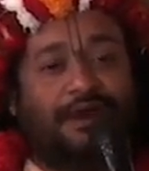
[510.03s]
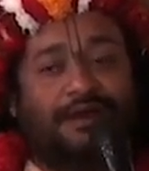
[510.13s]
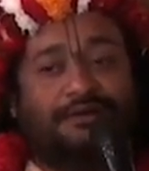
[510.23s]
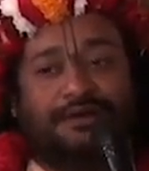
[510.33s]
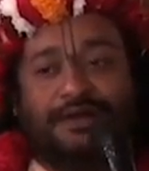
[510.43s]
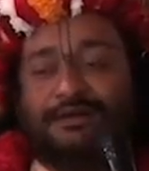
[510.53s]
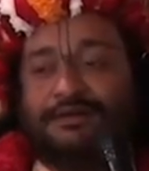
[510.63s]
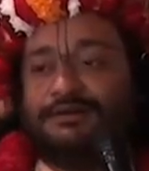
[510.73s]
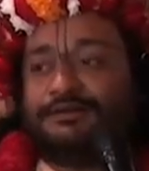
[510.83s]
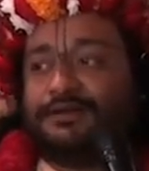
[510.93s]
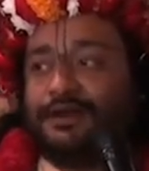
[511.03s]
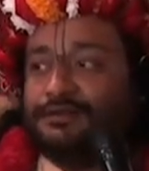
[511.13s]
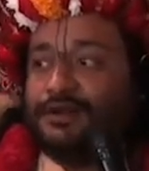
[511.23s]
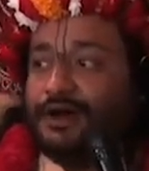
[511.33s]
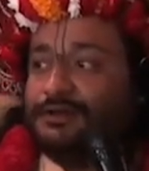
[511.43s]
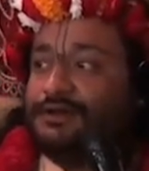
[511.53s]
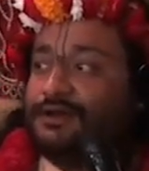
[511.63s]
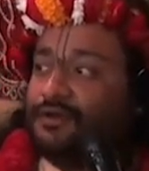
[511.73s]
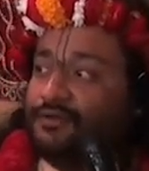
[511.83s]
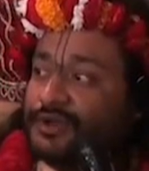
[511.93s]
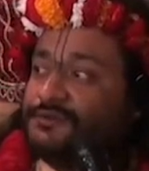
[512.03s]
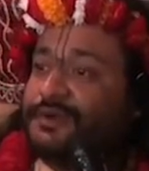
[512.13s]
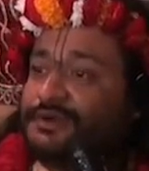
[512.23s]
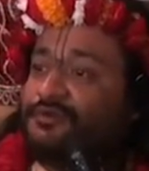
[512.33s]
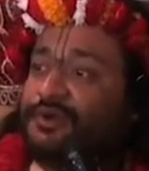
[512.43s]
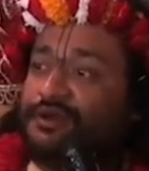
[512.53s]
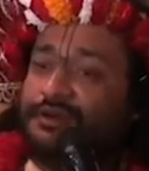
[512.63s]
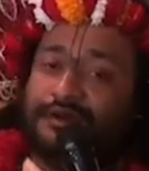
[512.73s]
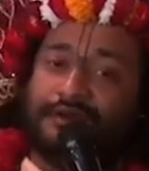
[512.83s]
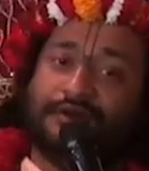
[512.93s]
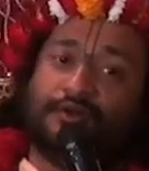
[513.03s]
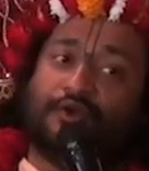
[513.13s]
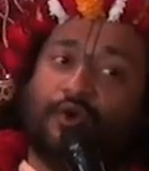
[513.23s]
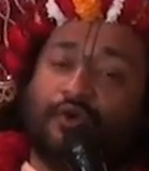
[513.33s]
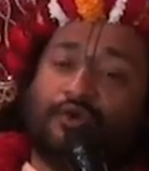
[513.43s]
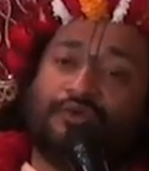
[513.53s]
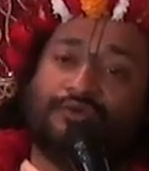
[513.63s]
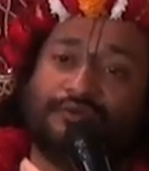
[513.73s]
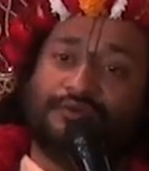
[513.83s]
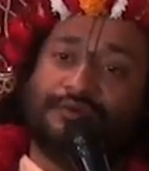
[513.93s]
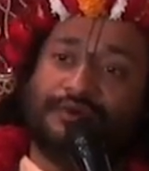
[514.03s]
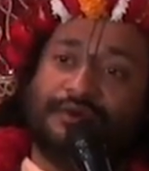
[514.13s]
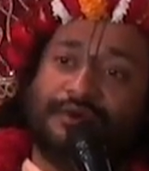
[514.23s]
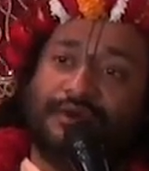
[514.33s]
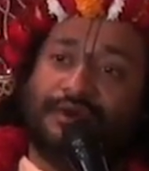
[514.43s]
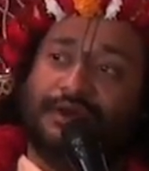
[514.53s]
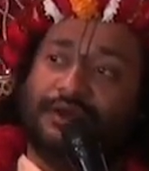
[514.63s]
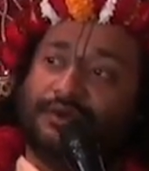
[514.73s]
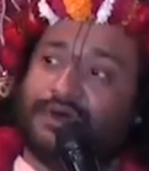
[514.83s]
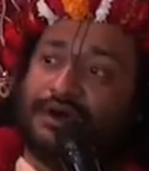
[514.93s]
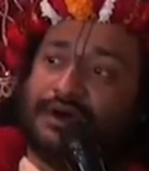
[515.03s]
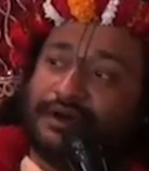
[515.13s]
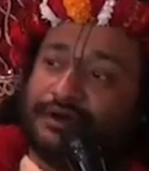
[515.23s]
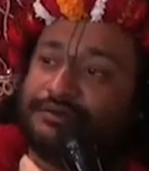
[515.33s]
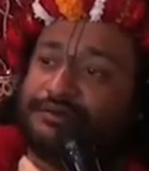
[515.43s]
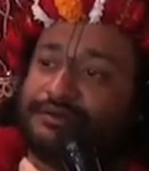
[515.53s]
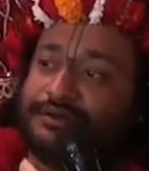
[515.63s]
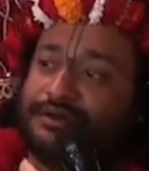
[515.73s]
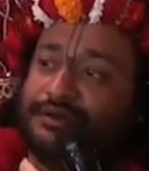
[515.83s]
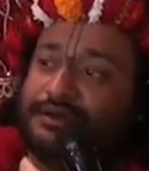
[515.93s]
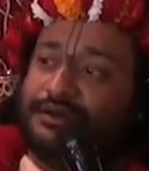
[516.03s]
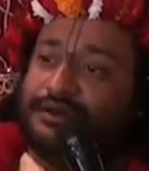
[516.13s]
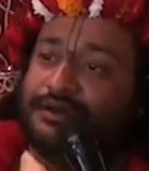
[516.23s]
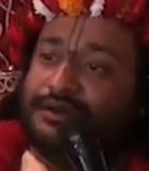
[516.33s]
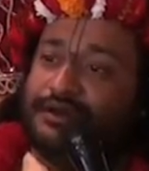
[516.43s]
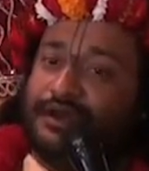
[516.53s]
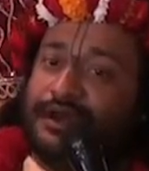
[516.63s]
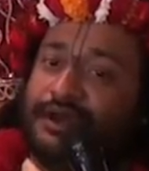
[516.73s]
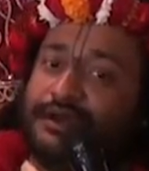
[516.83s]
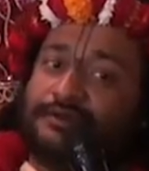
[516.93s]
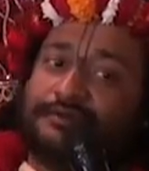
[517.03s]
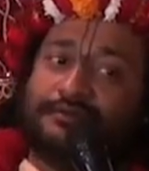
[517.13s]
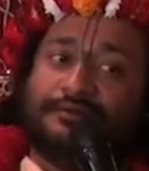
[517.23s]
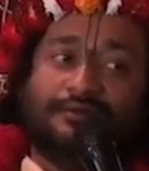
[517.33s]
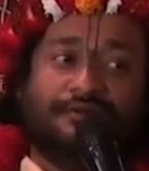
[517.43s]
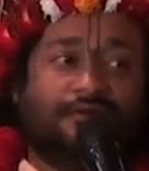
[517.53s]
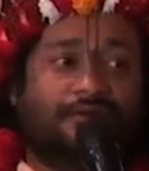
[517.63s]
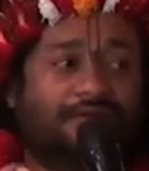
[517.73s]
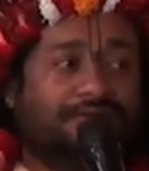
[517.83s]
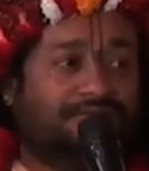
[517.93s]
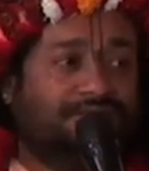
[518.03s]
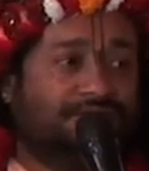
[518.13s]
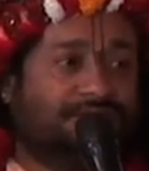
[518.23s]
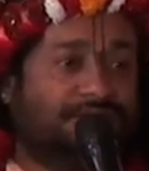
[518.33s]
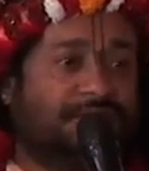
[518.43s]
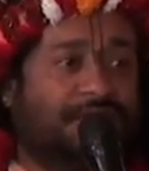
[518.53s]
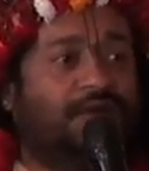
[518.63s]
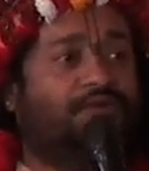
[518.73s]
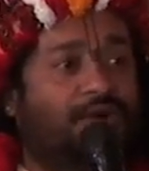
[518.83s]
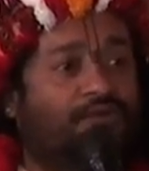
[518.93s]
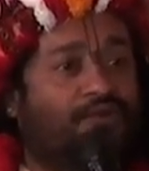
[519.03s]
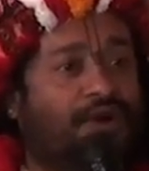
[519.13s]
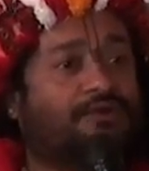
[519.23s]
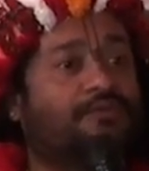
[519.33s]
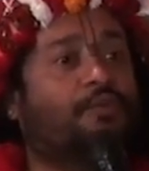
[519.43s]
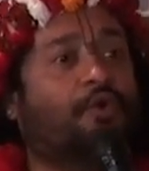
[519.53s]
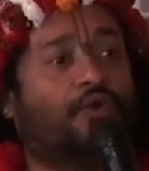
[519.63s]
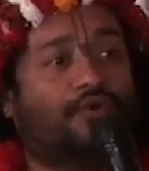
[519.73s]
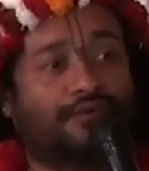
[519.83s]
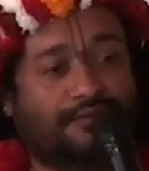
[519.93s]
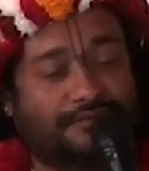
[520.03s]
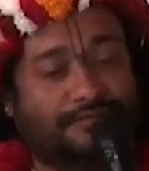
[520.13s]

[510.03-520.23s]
And then this Shraddha, the respect will grow in our heart, and then we'll want more.